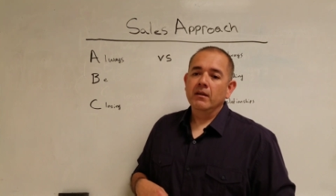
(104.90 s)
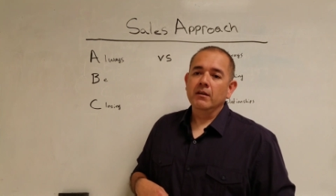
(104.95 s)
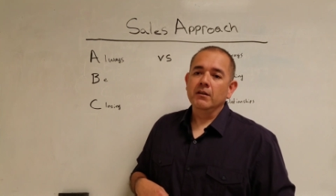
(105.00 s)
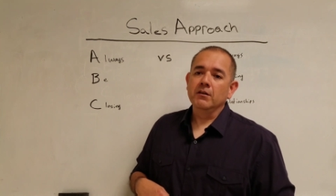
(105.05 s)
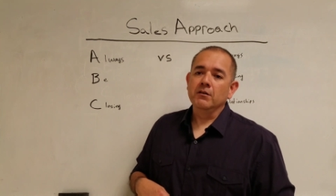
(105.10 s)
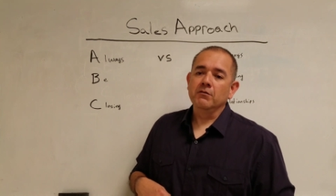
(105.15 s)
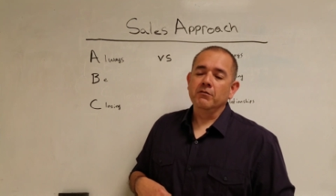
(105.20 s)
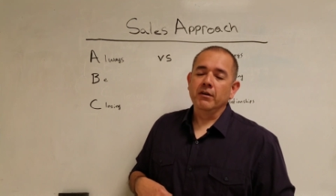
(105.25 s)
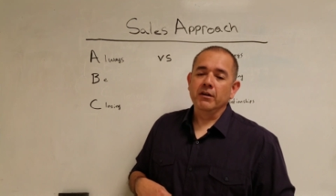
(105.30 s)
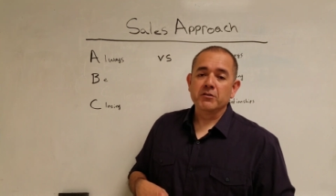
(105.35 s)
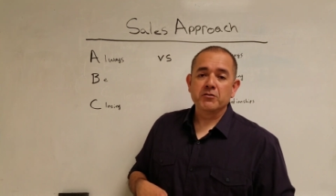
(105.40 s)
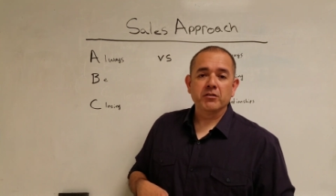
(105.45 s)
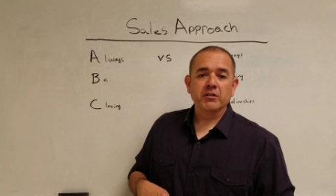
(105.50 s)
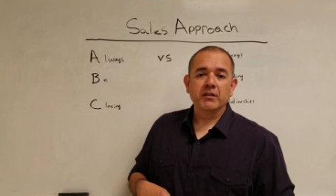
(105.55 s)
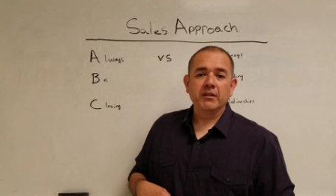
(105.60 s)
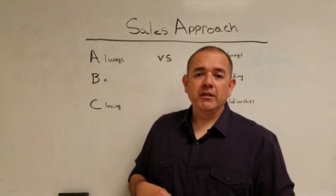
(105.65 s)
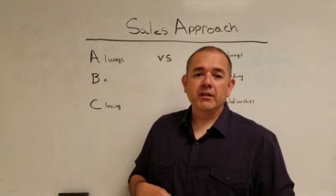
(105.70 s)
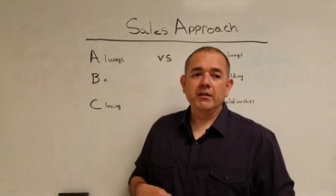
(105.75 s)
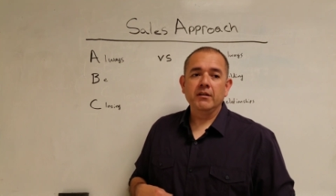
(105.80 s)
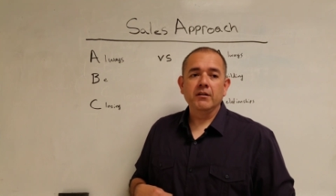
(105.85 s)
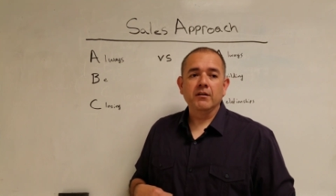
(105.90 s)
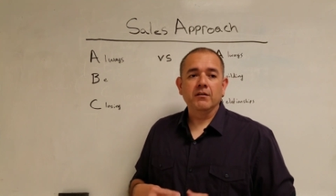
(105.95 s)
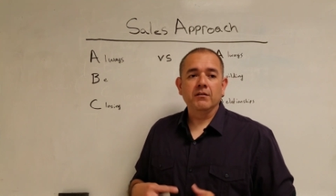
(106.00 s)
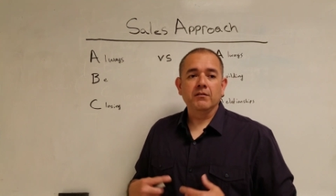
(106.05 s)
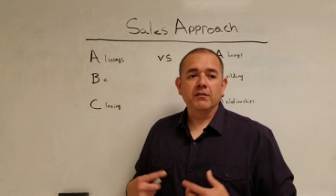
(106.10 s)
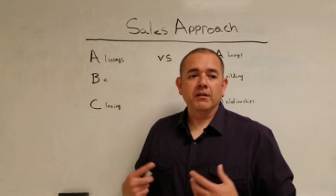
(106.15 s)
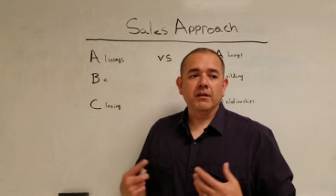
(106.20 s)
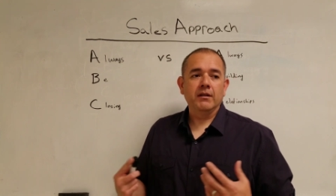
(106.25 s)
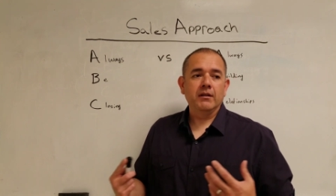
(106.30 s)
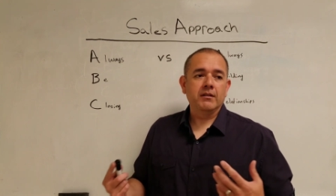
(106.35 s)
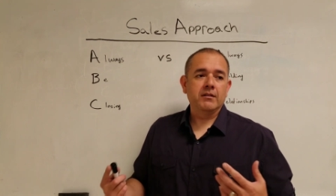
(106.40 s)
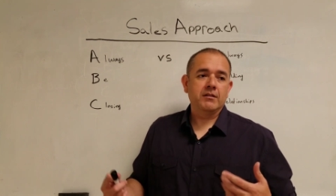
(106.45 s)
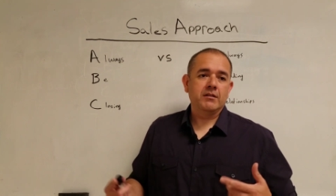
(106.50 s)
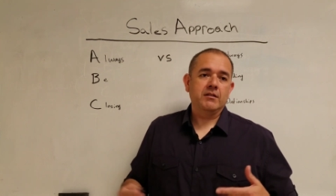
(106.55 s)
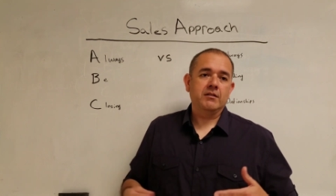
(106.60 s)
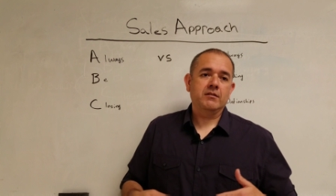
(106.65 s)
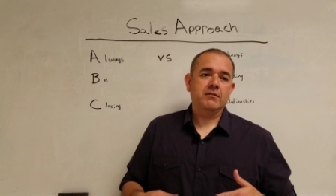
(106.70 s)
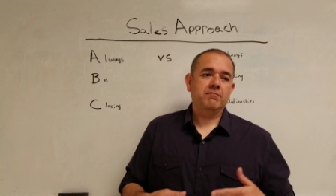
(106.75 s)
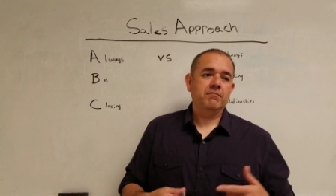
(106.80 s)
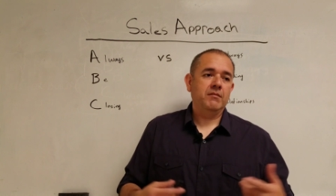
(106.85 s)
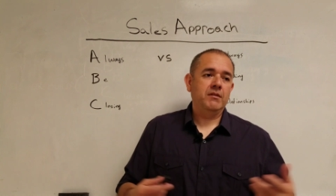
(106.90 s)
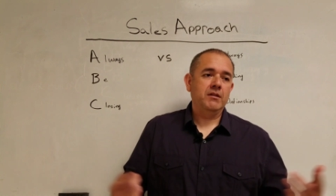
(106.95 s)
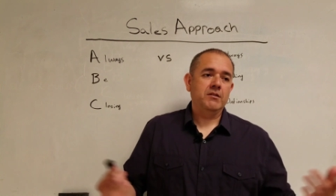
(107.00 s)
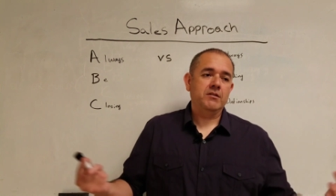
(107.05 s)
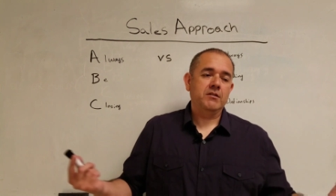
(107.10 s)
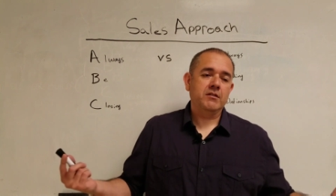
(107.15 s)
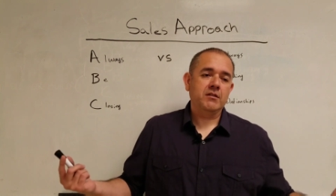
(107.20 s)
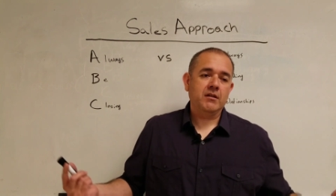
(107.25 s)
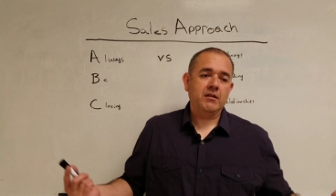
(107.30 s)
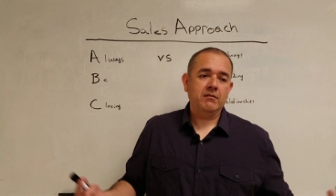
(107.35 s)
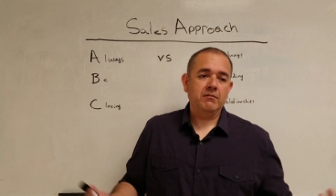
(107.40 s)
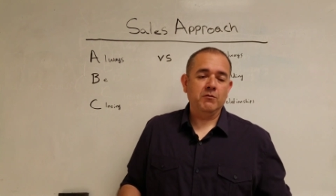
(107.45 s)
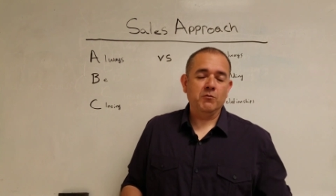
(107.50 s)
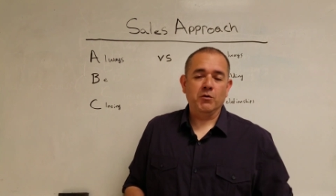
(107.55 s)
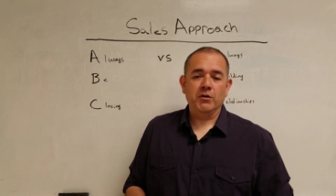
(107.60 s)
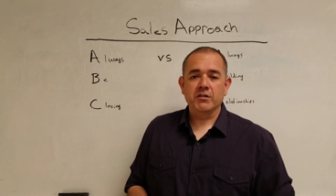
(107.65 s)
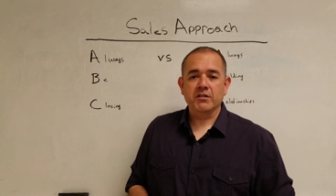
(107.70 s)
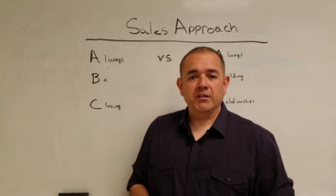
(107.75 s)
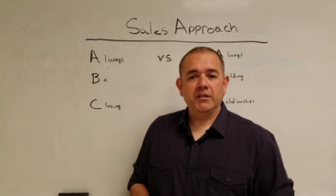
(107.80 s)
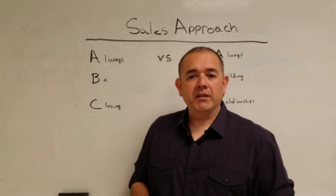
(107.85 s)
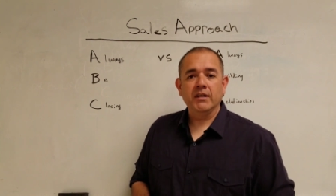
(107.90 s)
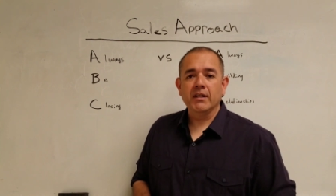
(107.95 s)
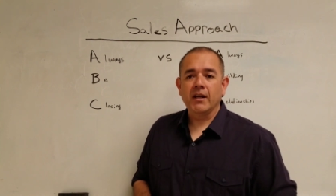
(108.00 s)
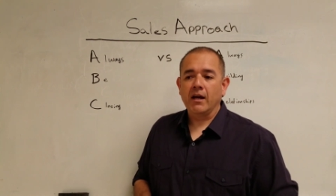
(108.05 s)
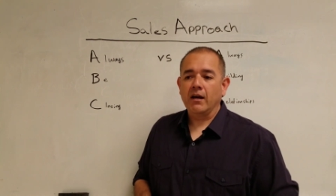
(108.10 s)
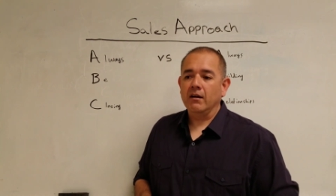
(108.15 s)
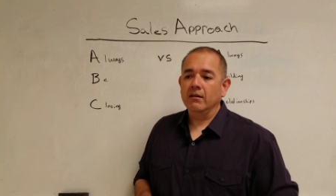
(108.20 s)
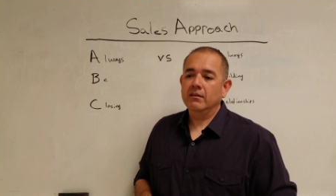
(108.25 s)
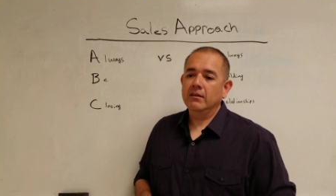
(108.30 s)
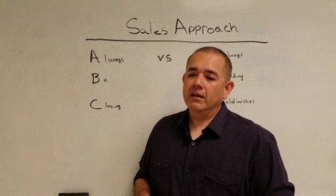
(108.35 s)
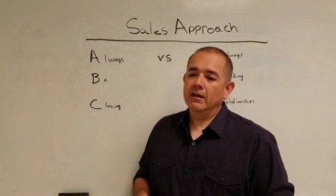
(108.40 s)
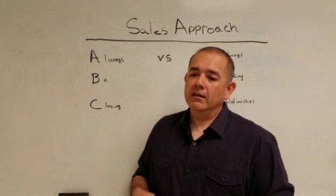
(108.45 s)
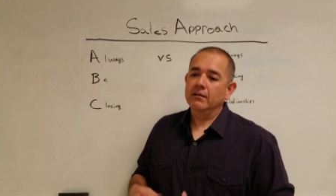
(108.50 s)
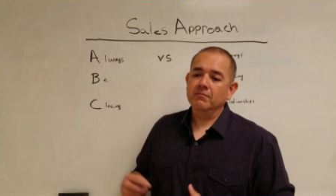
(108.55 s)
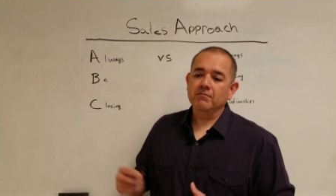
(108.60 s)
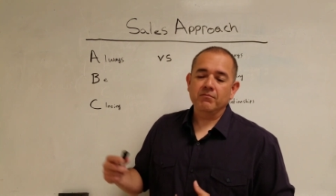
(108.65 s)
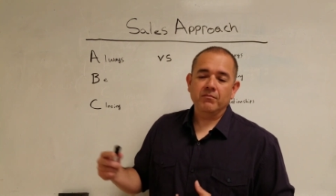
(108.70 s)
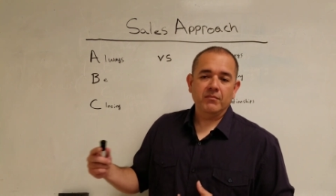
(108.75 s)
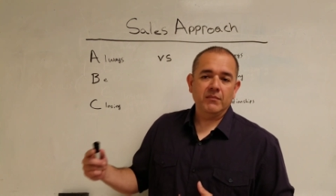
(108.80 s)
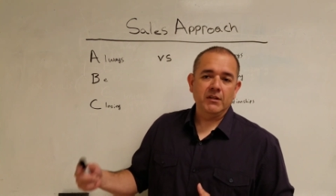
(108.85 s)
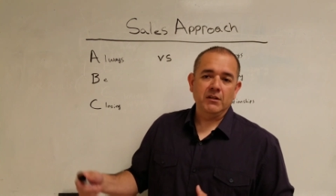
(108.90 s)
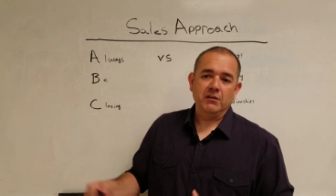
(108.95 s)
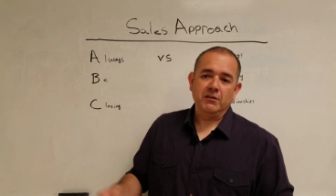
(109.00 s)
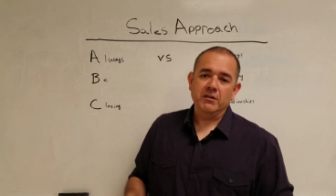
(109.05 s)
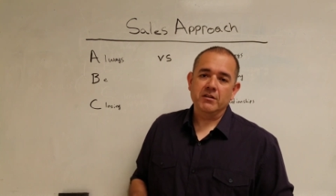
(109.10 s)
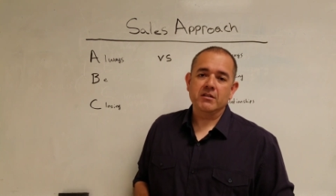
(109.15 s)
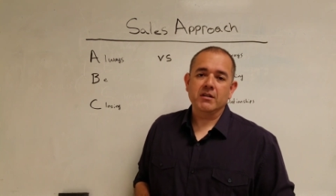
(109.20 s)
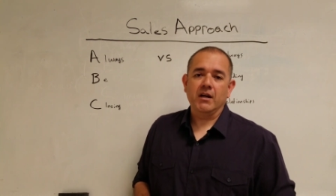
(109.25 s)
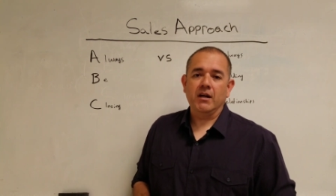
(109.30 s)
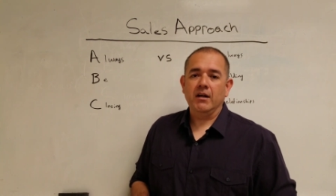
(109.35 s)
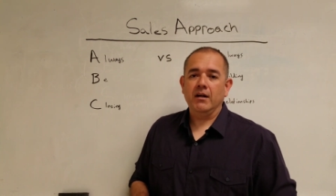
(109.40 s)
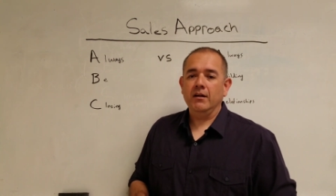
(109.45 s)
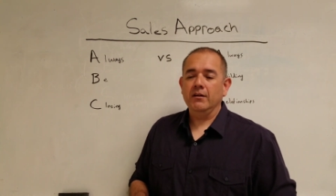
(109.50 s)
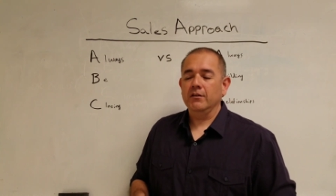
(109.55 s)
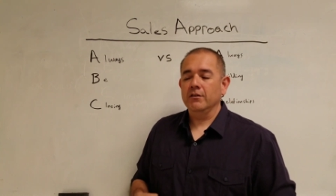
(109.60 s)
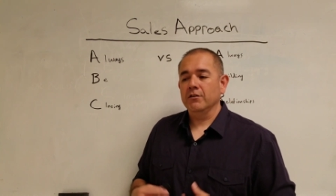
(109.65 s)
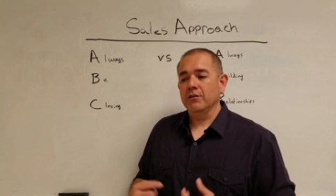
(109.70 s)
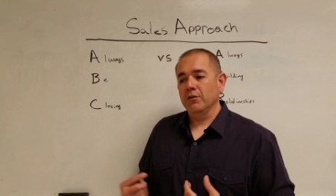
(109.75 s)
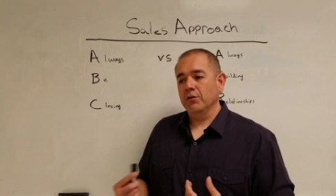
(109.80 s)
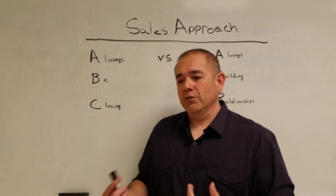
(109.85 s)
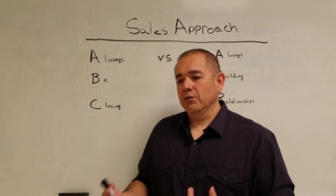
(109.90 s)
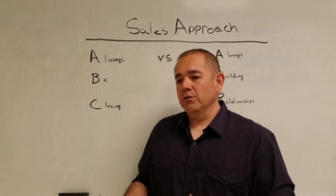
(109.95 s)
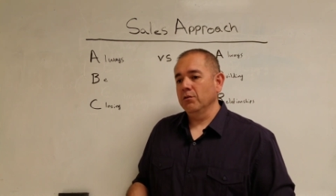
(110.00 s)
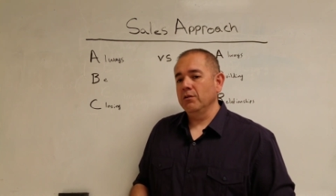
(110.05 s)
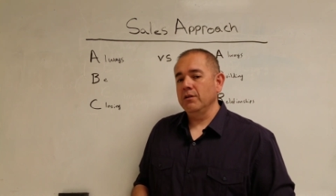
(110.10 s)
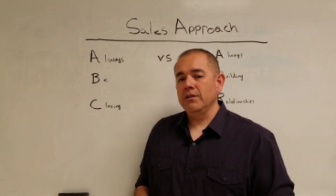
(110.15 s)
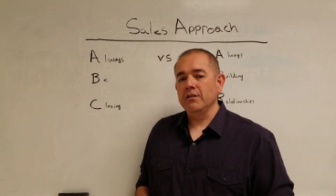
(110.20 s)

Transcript: eventually it's just word's going to get out that this guy or girl,